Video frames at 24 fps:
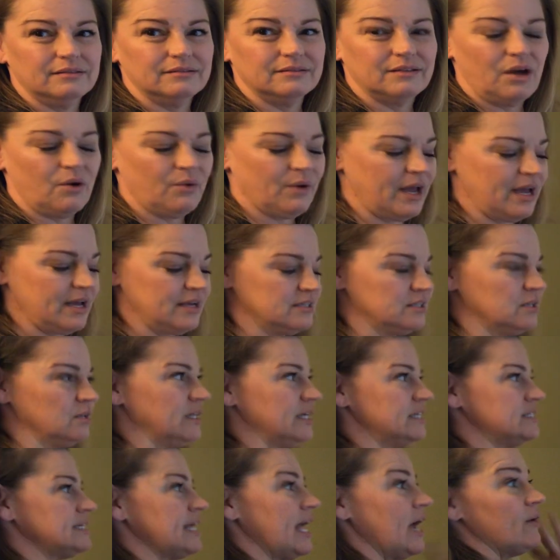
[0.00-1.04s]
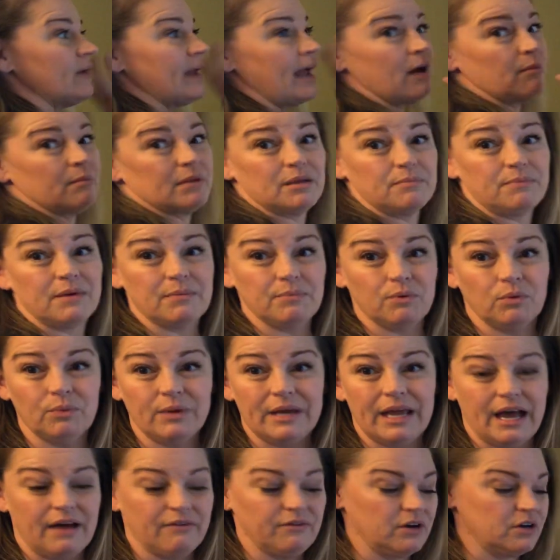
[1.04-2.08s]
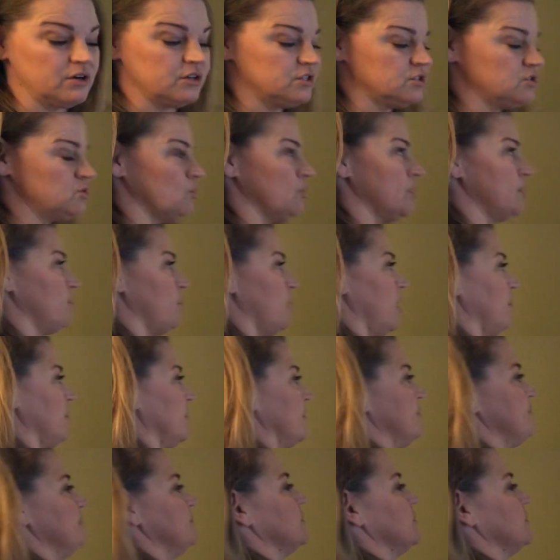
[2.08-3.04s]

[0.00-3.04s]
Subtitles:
Okay, so let's count how many people we have in our story problem.